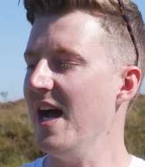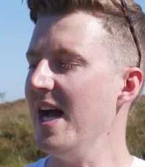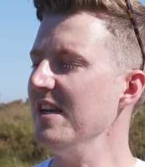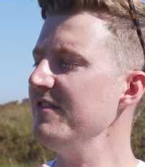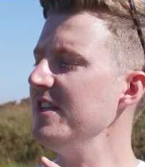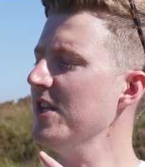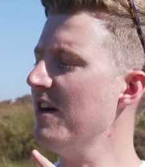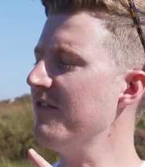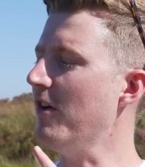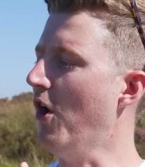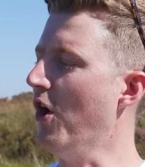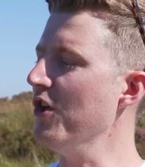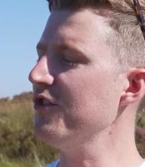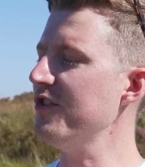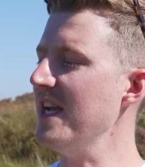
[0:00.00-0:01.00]
And if you
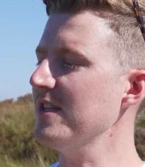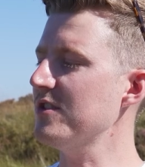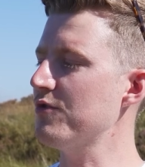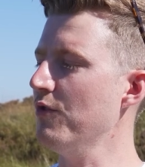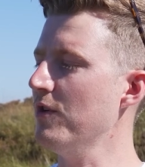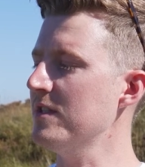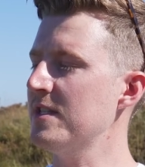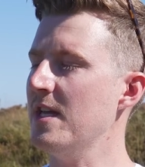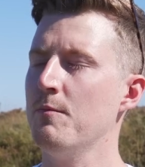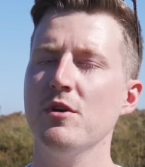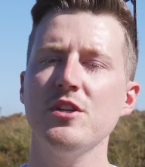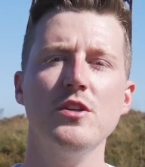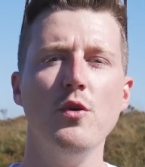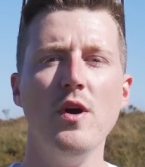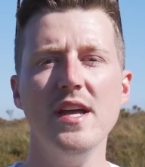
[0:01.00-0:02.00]
love all things drones and
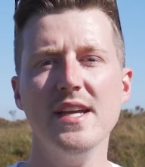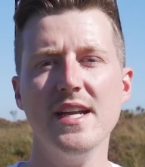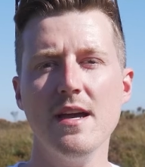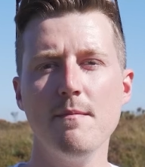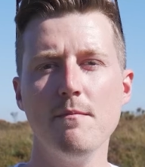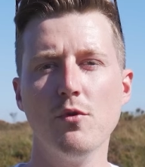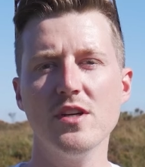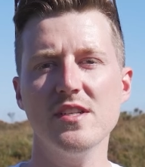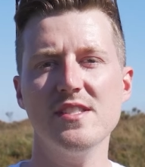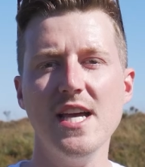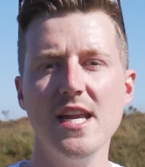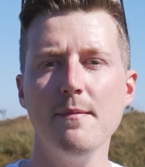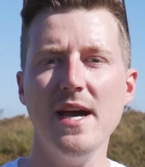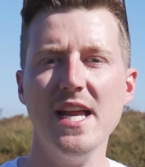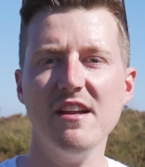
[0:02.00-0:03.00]
want to know how to get more
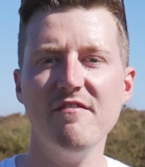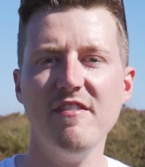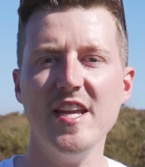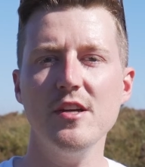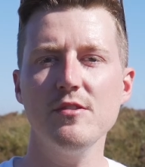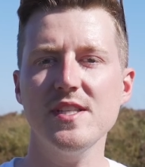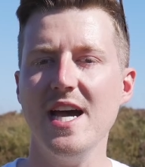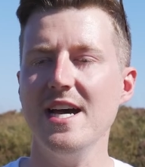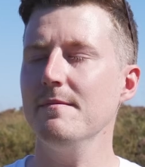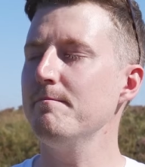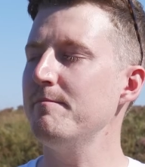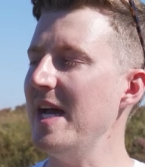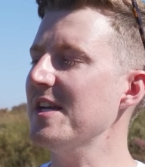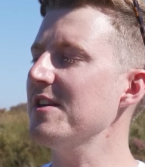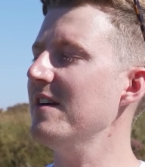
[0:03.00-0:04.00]
cinematic videos
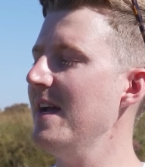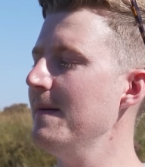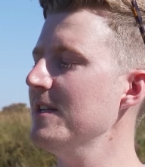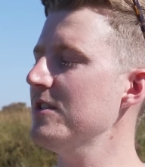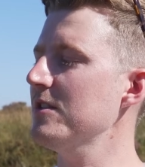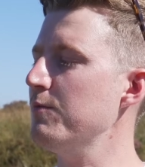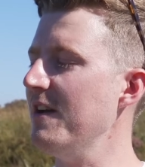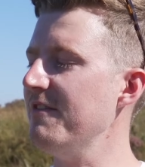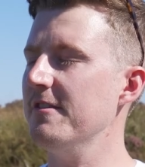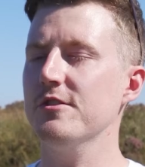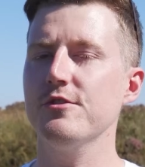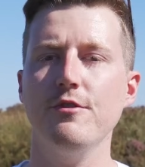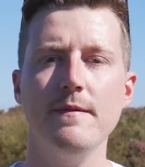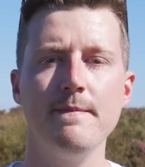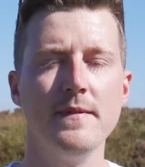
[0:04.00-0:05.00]
and better images with your
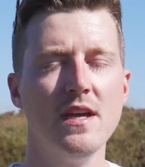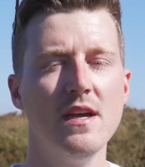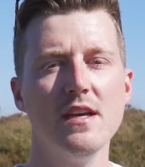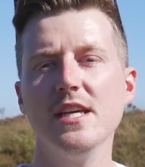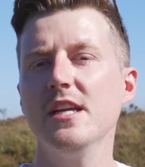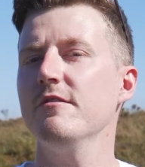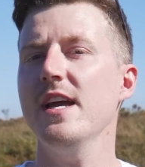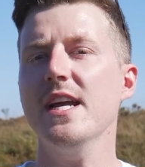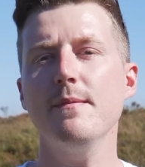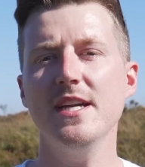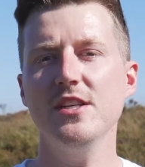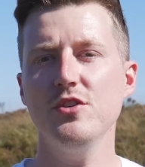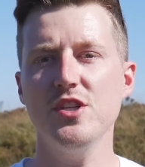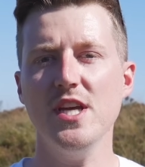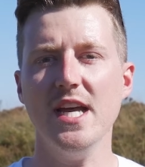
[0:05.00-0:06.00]
drone, then I
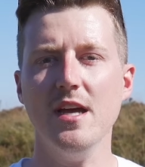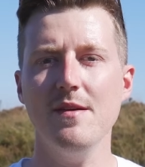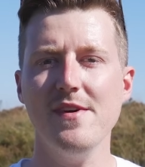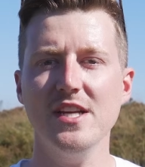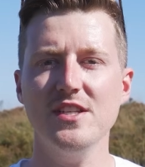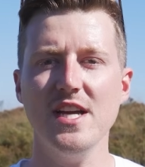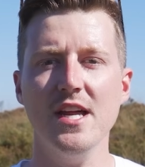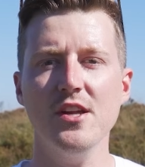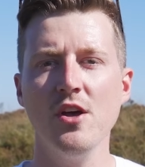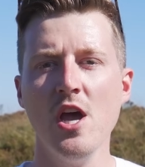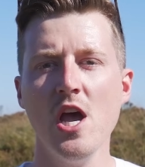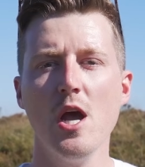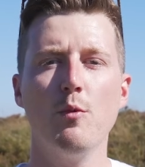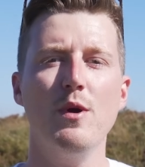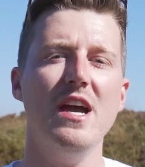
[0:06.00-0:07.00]
recommend you check out my channel
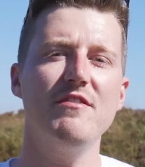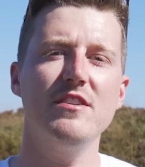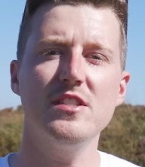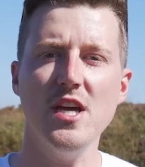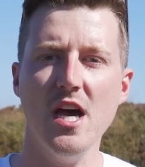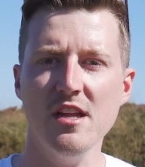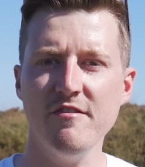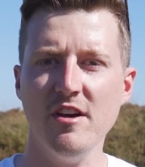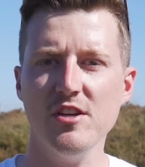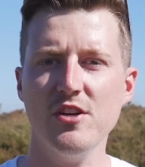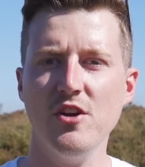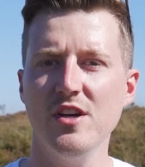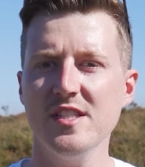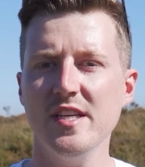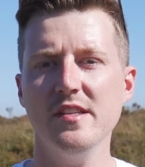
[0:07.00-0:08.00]
where I have a ton of other
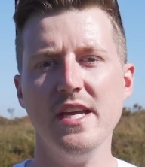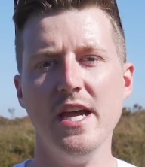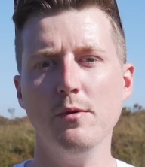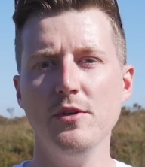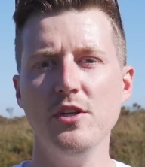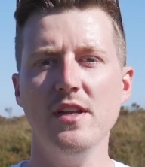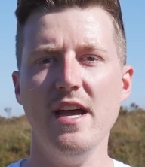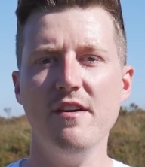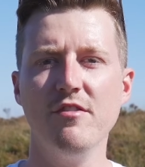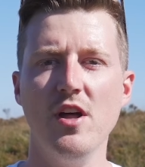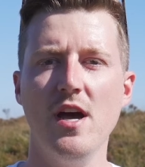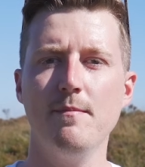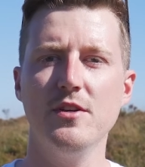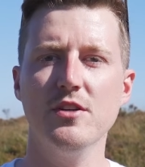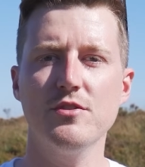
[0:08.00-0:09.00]
content to help you
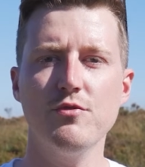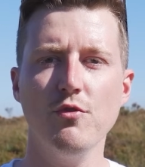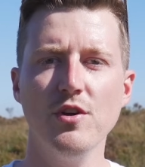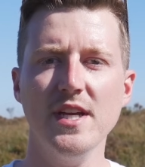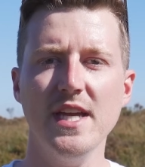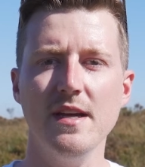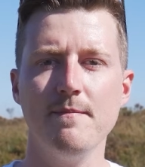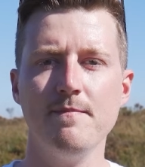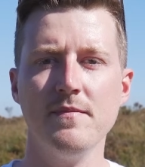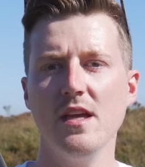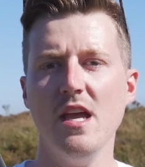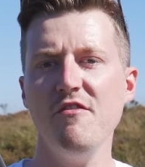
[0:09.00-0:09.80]
level up your drone game.